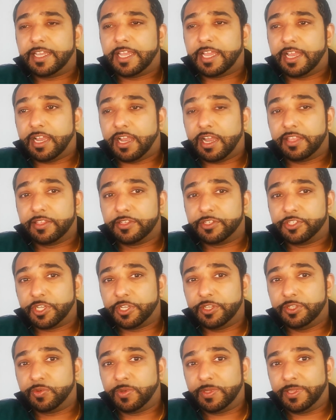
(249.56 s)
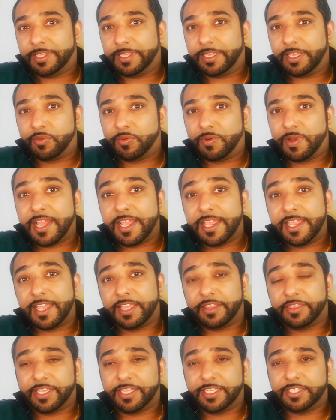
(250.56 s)
Other shows went the other way
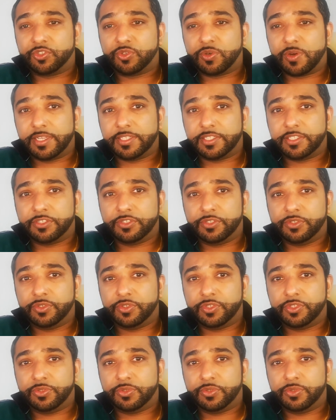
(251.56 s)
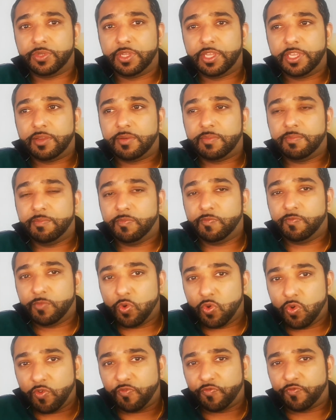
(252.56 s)
and they tried to do
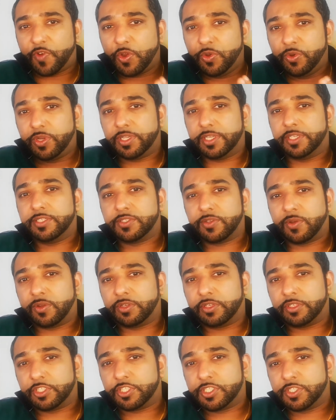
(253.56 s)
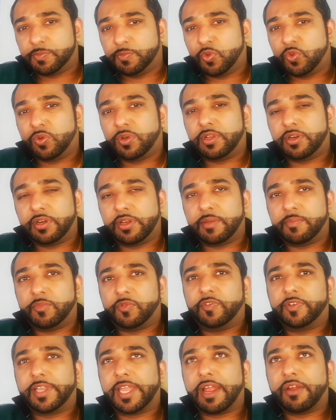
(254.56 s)
more focus on a smaller number
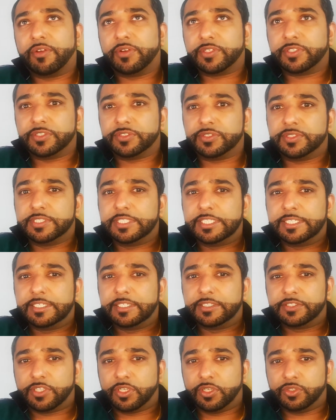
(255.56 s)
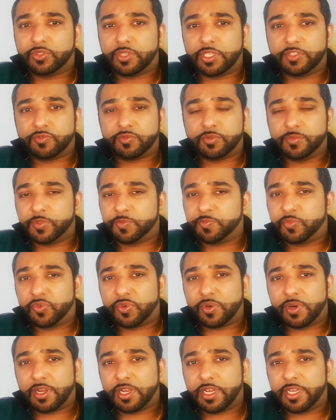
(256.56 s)
of characters. So Transformers
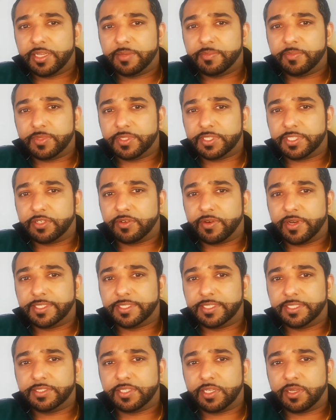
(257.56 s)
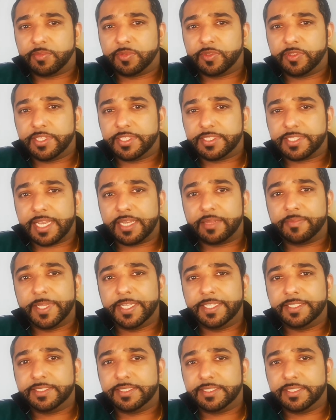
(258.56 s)
Prime is a great example of this,
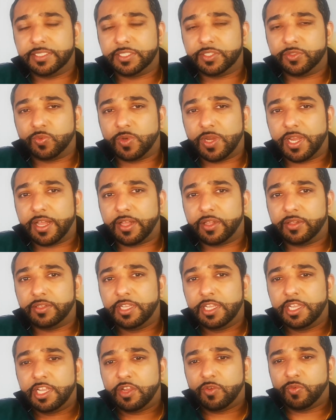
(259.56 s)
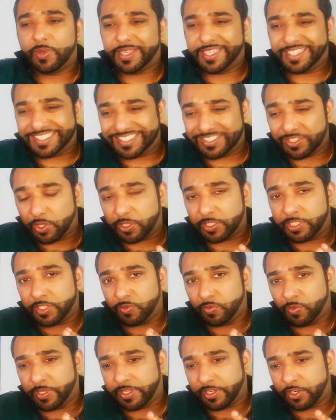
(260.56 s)
animated as well, where they
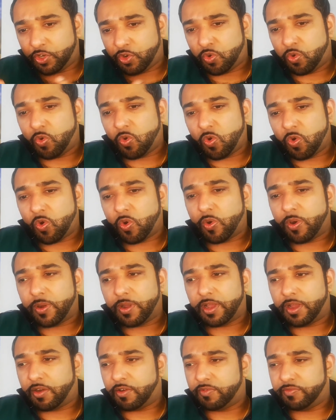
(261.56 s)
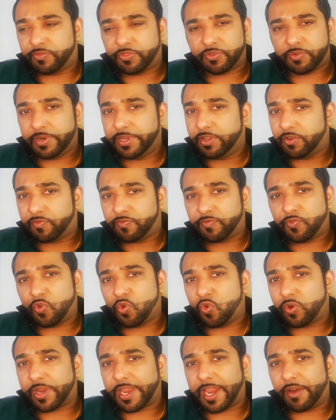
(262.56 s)
started with a core of 3 or
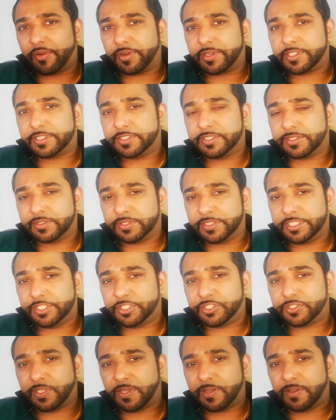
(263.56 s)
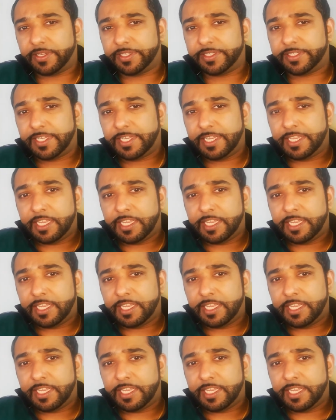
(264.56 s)
4 characters on each side,